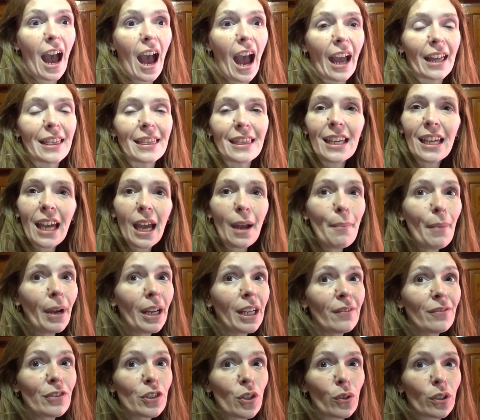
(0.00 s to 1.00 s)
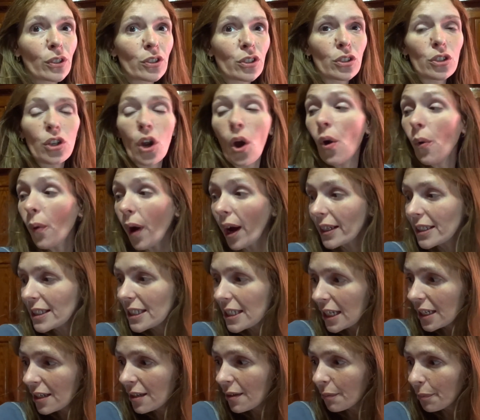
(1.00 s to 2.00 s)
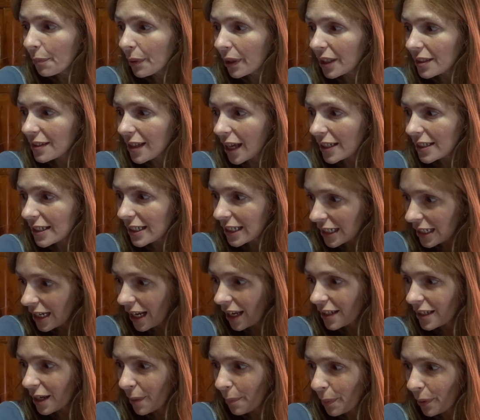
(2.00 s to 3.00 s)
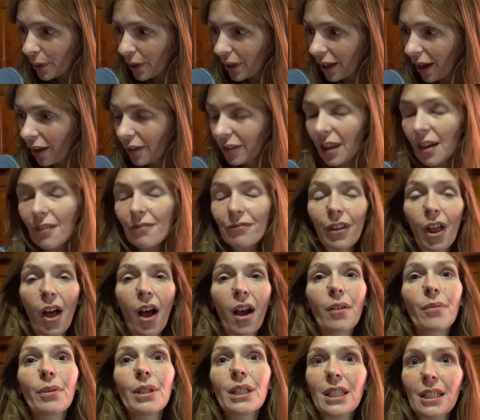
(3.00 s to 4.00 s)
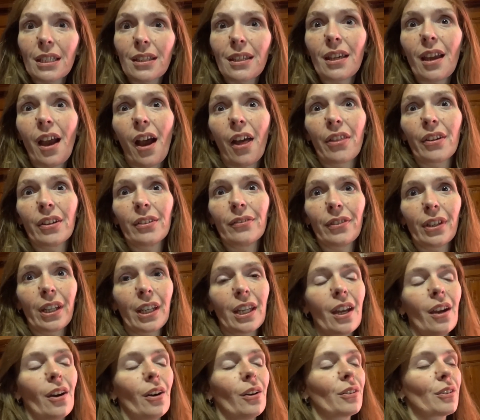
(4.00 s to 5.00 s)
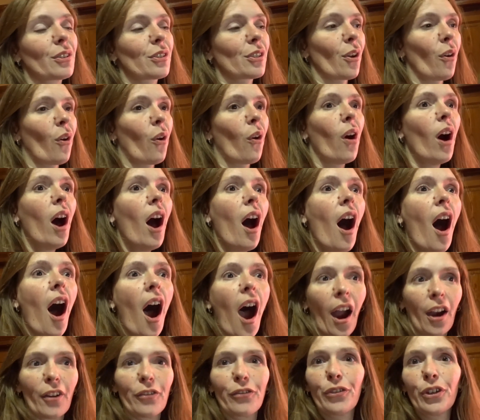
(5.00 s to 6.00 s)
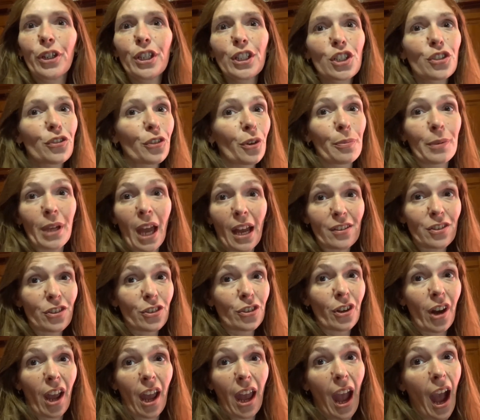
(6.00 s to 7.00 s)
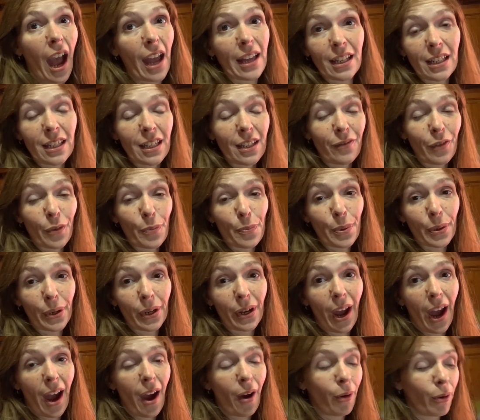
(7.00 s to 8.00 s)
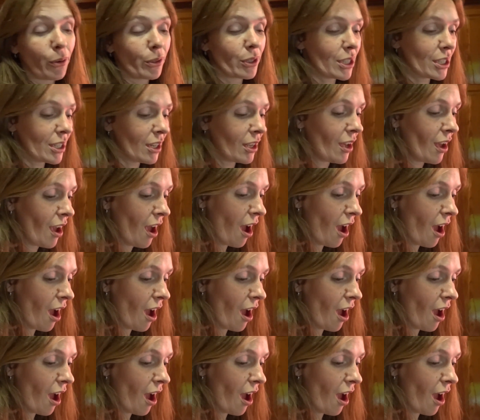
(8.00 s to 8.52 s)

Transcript: I think I might have told you, no I didn't because I didn't end up putting out that vlog, we did the other video. So our footage from yesterday I didn't even put out.